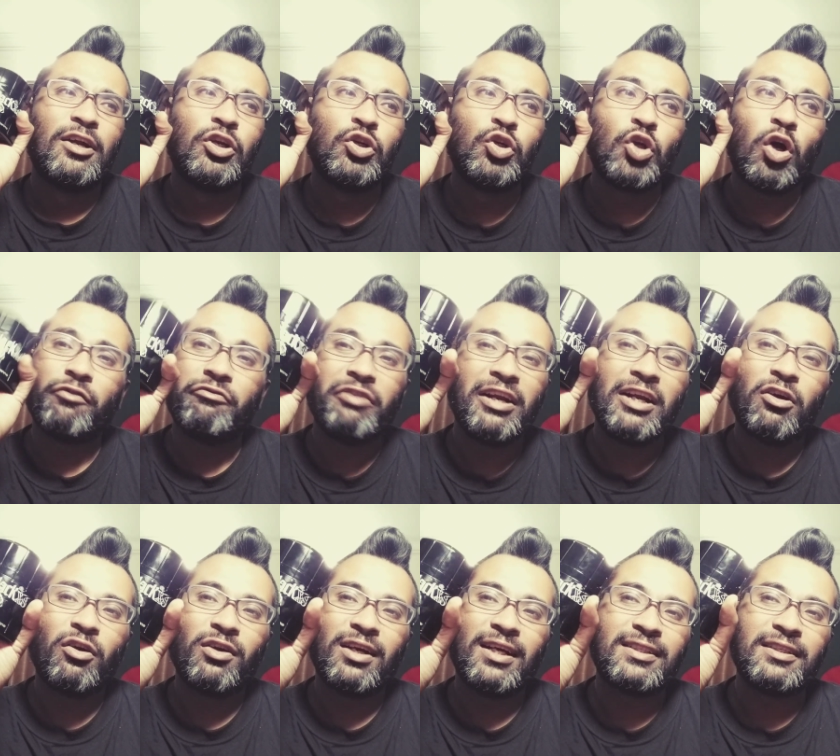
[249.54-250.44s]
not very
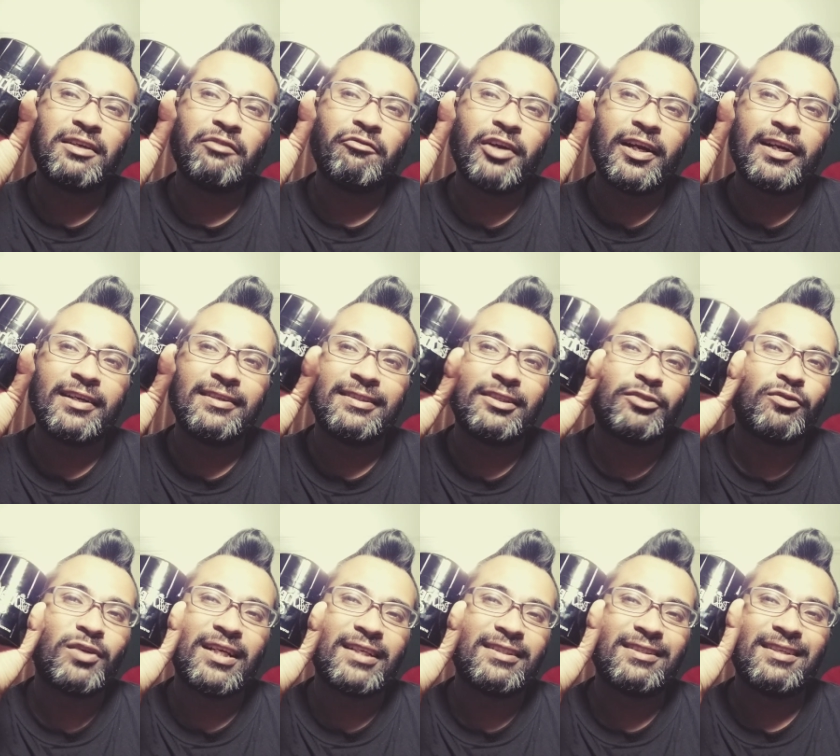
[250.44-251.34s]
long lasting fragrance this
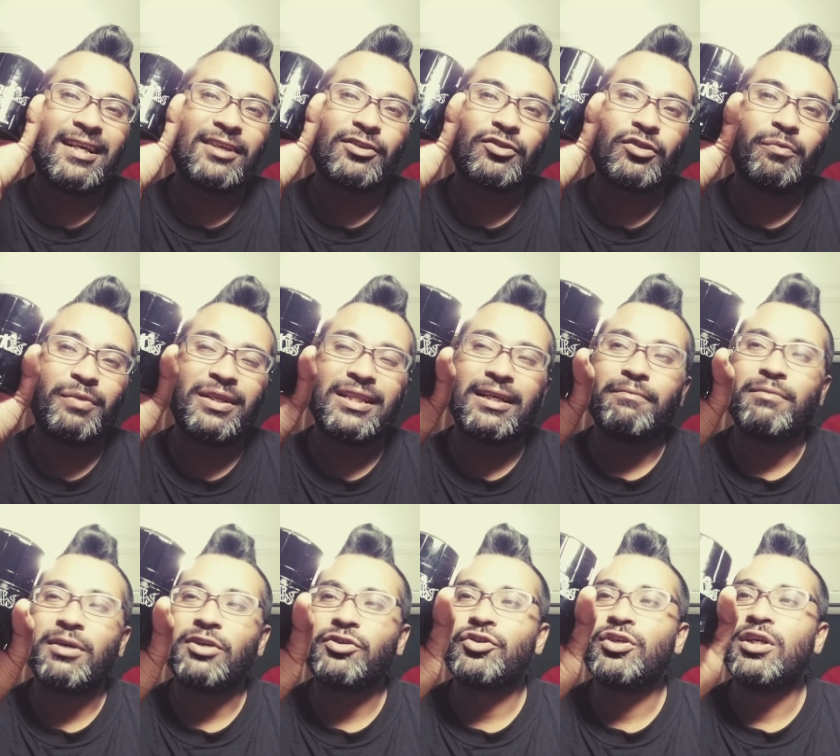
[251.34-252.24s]
one doesn't last on me that
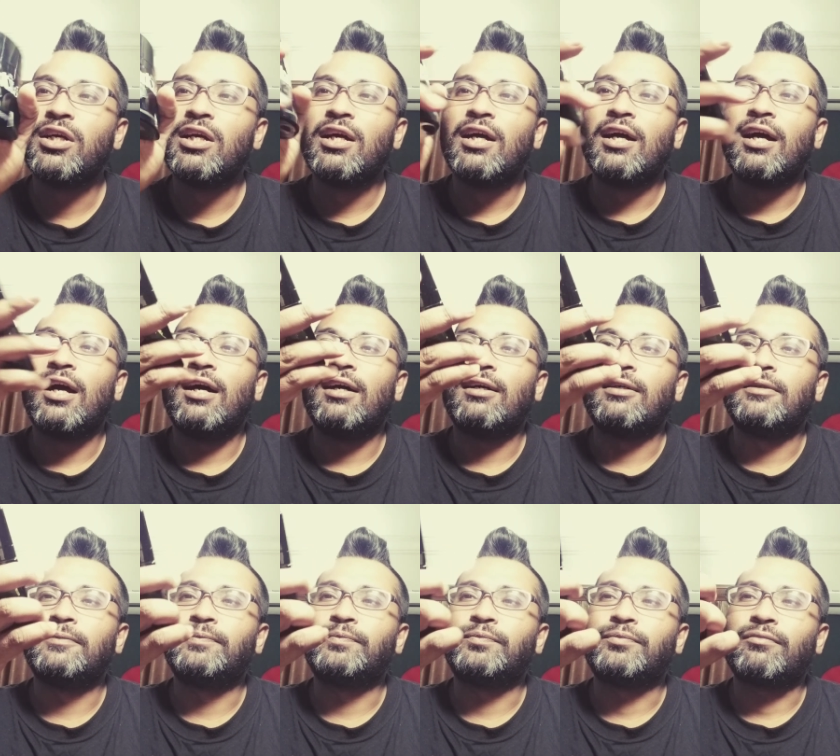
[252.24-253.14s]
much
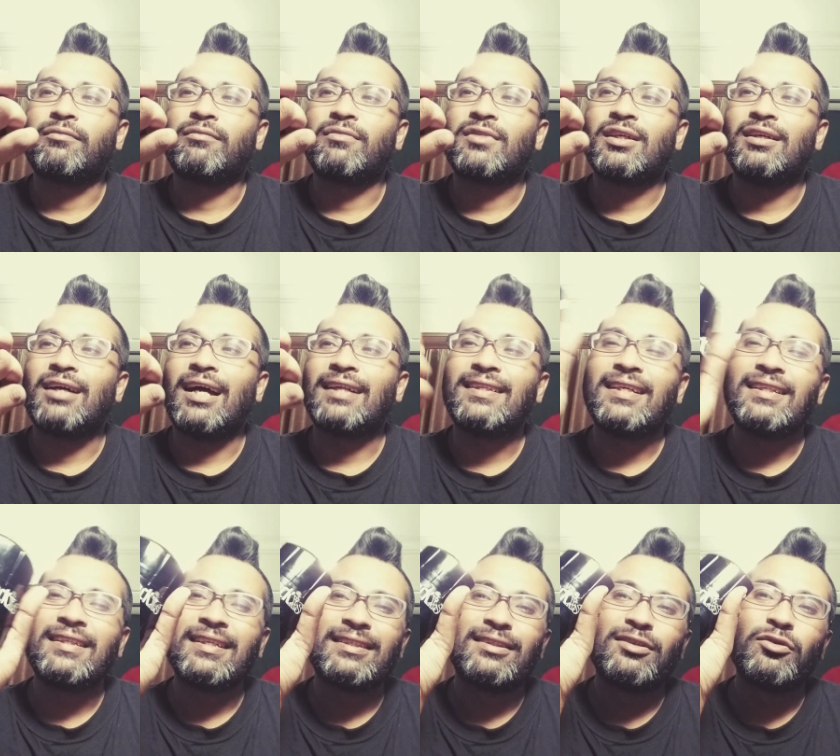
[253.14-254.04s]
um, i
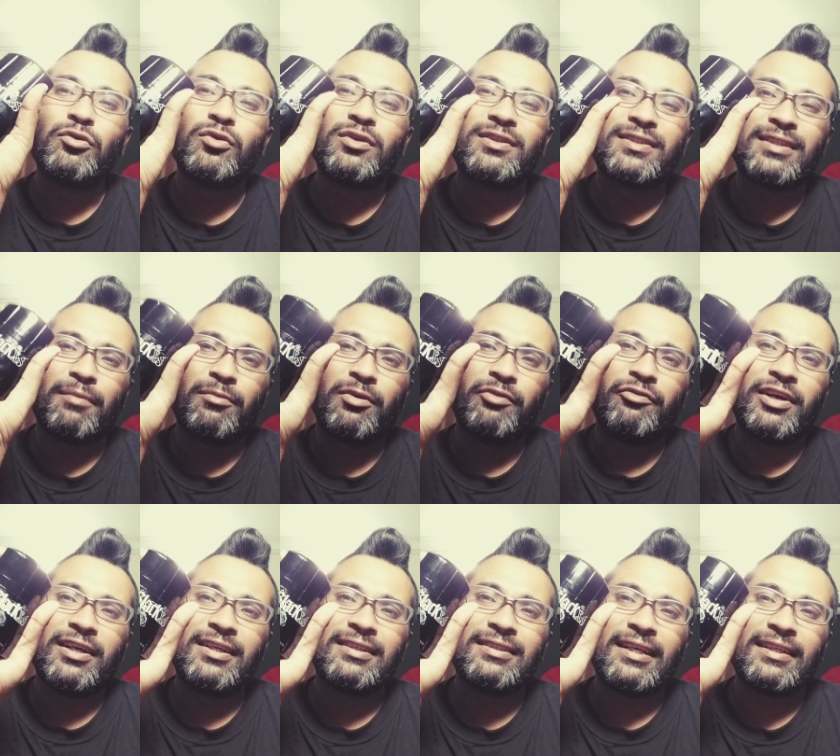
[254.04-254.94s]
think this is a good summer
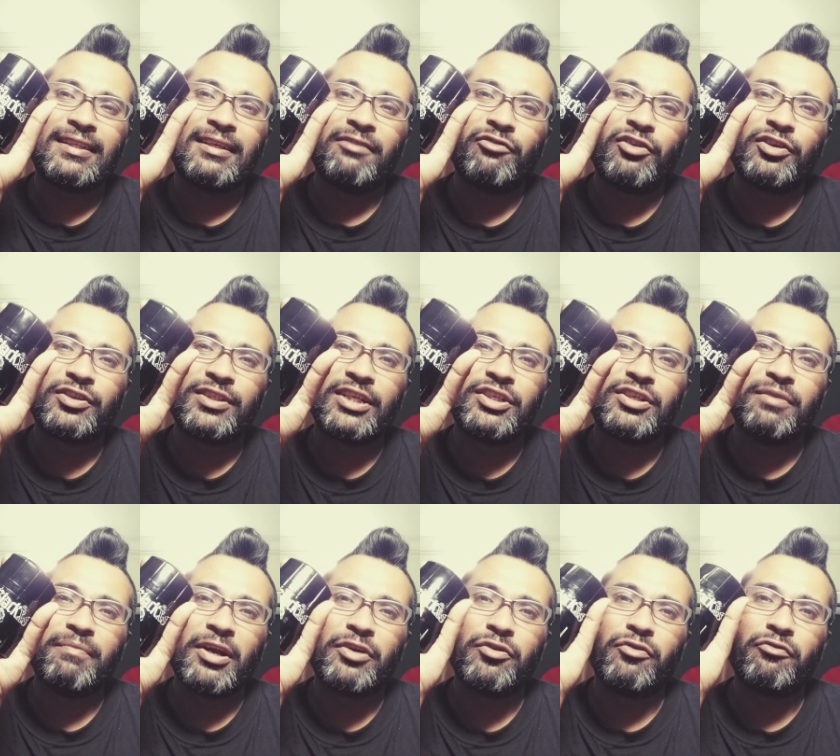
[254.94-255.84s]
fragrance i think
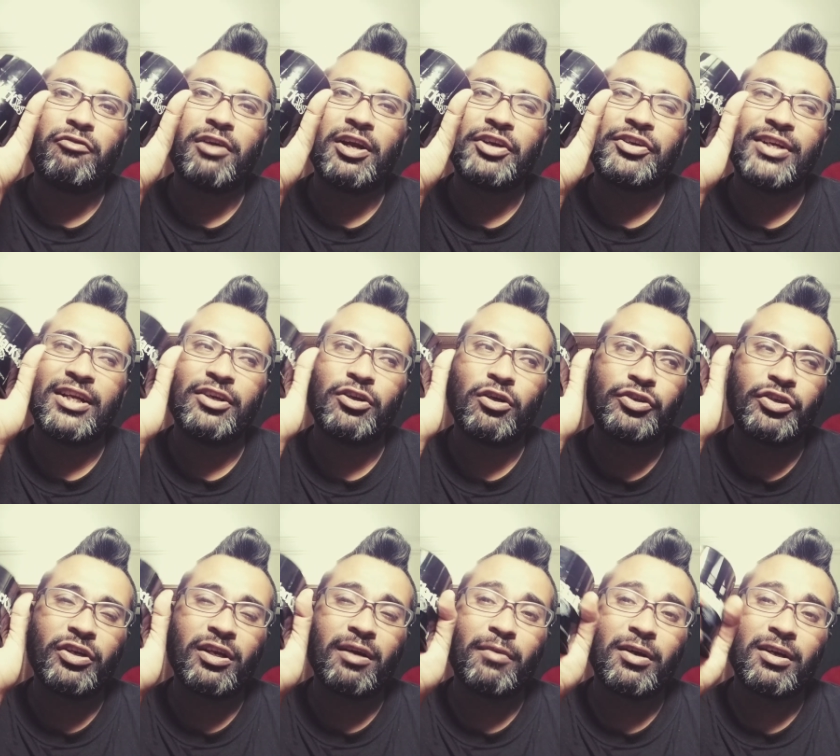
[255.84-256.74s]
versace Man Eau Fraiche and
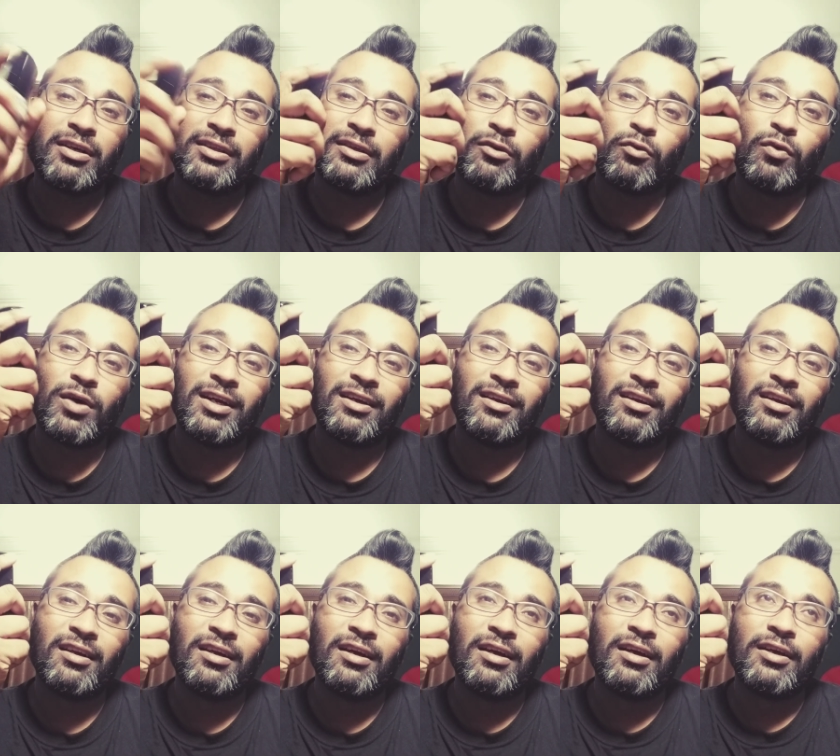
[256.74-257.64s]
dolce gabbana the one
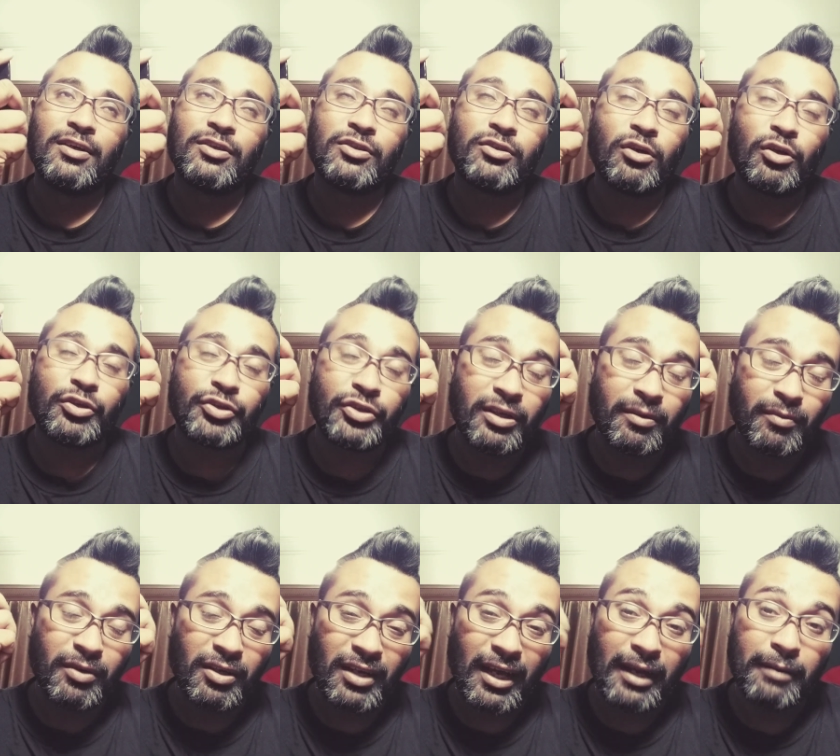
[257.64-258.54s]
so dolce
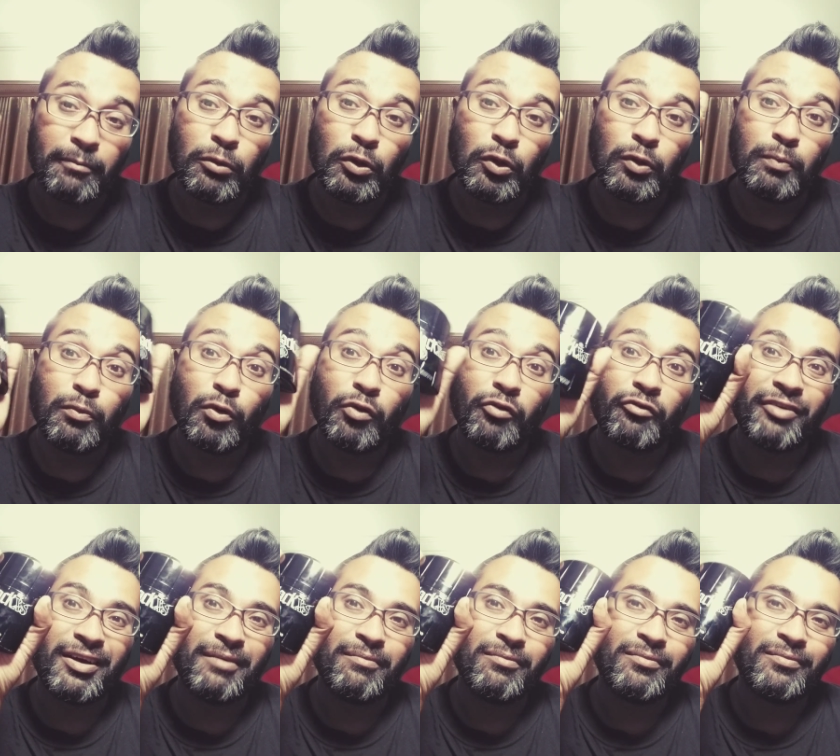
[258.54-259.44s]
gabbana light blue pour
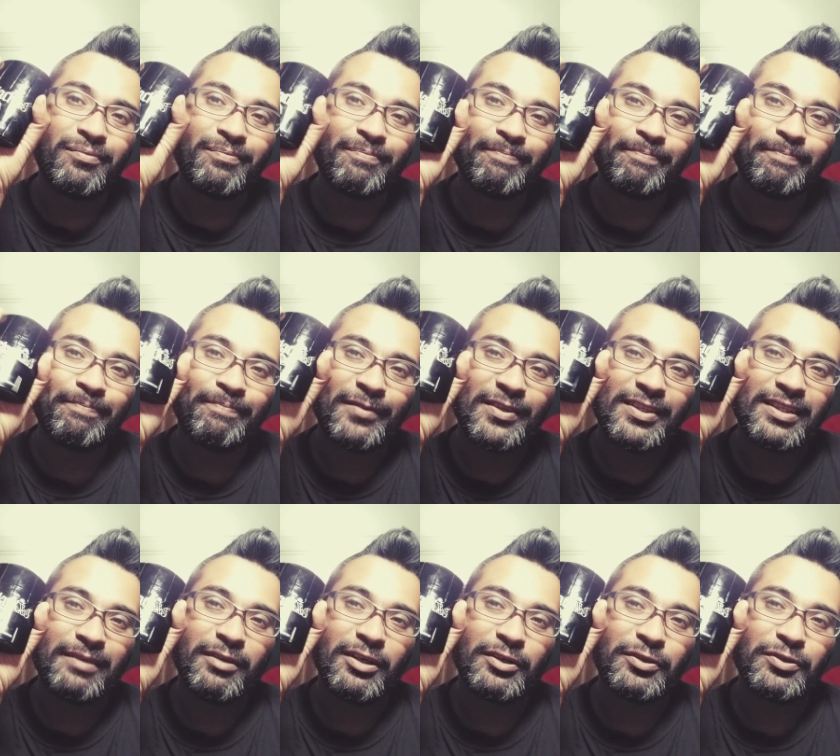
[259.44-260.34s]
femme
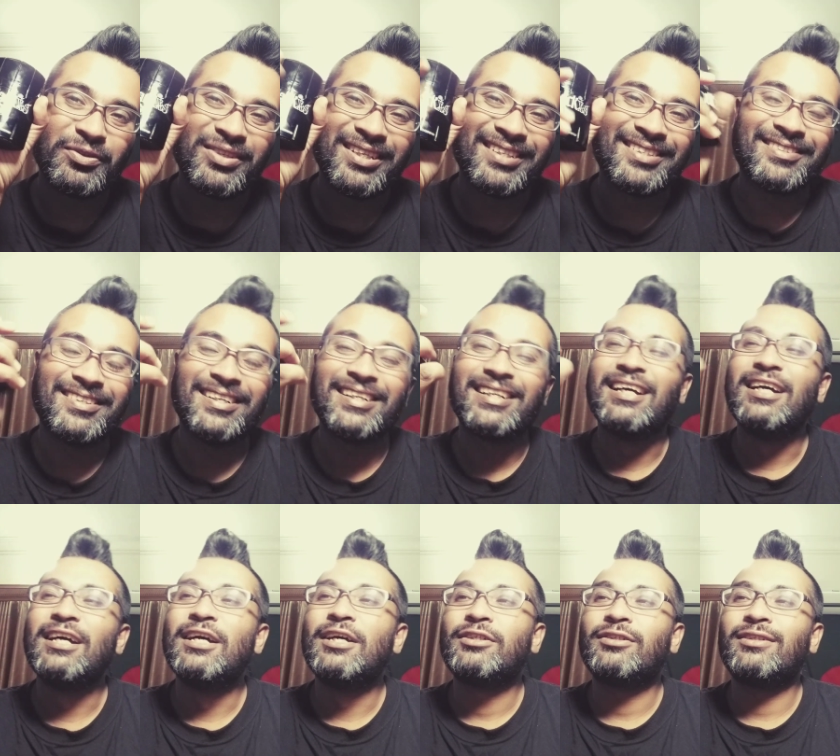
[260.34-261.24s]
similar to this right
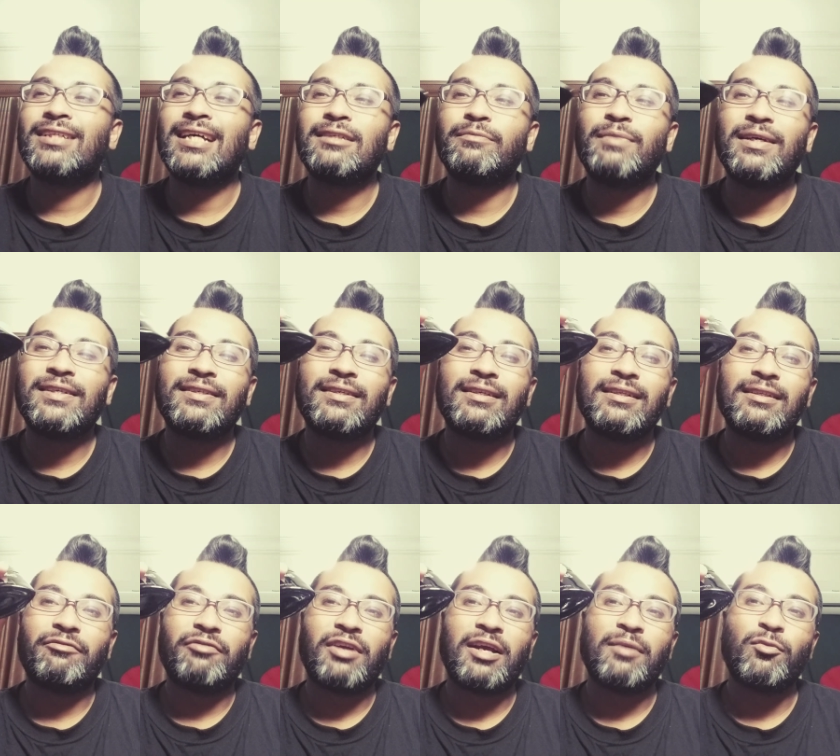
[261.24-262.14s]
so that's basically
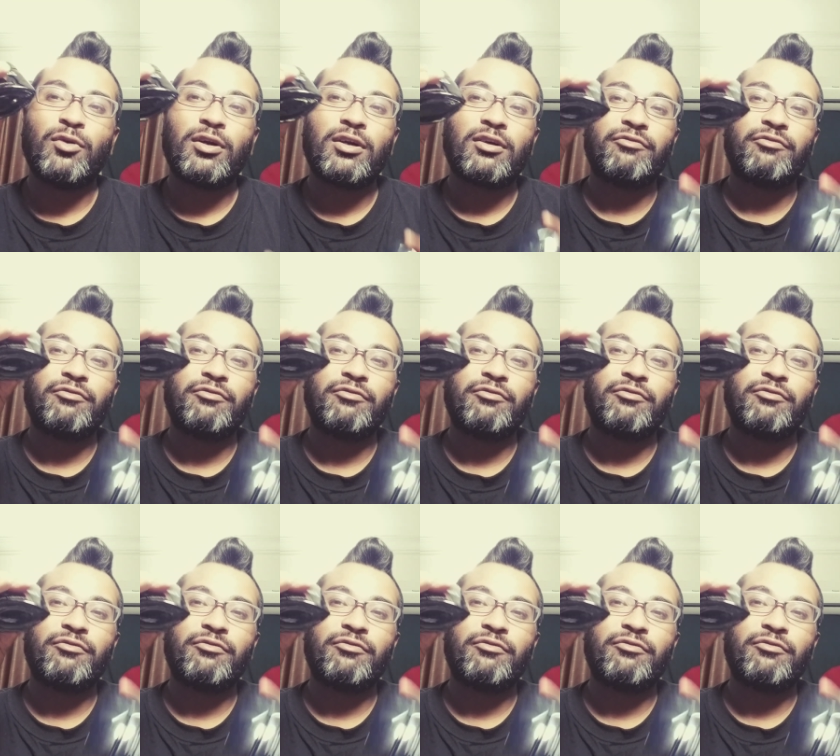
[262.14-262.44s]
the framework